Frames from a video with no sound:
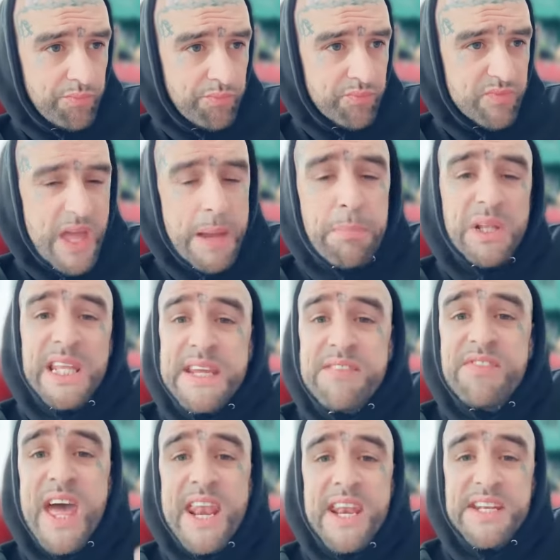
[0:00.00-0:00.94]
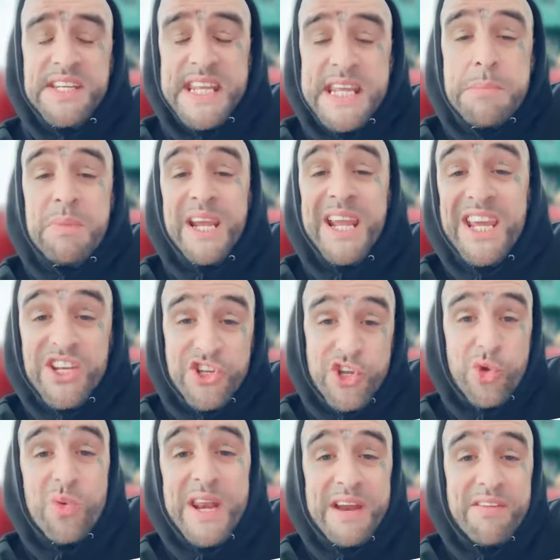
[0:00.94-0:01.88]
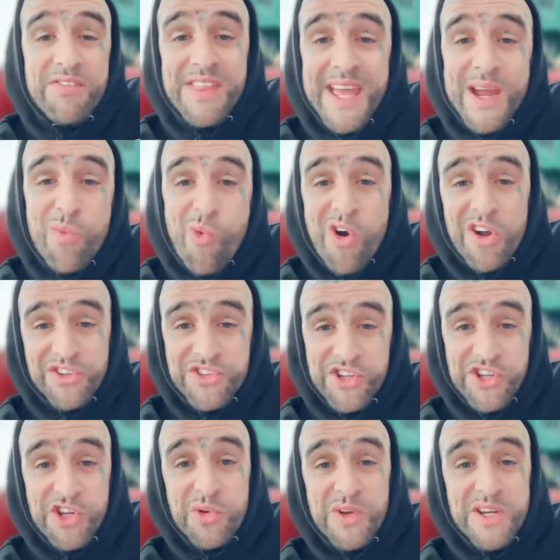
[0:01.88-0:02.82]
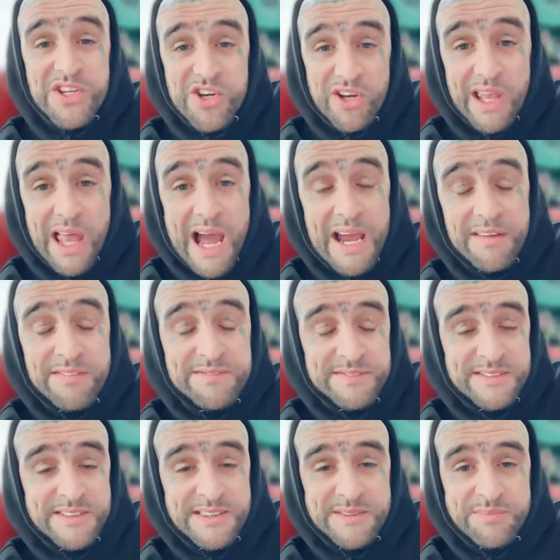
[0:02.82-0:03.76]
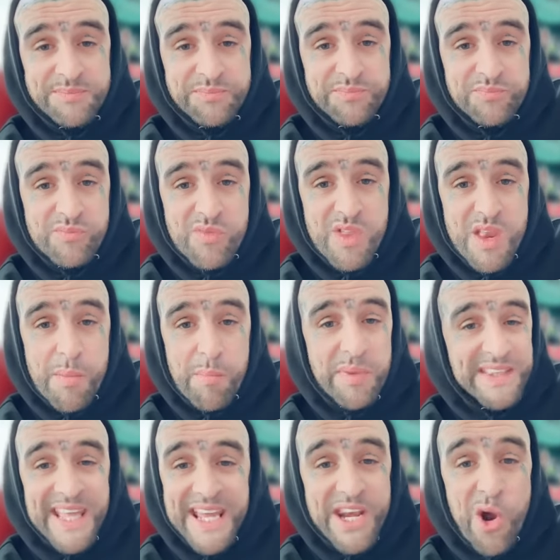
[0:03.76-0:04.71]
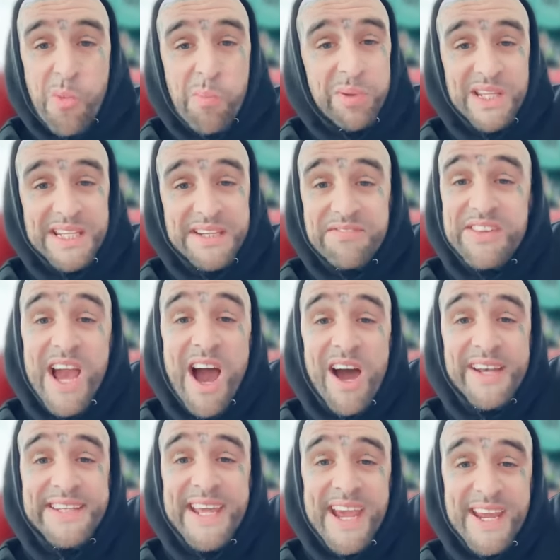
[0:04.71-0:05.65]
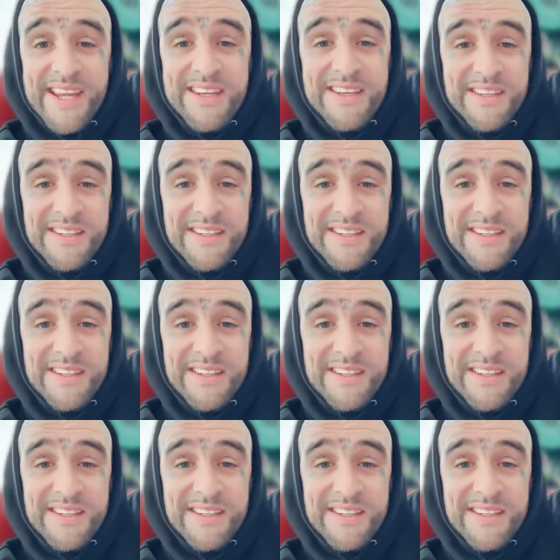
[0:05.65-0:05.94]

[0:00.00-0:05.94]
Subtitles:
they believe that a demon can do whatever they want to you in your life, but they don't believe God can.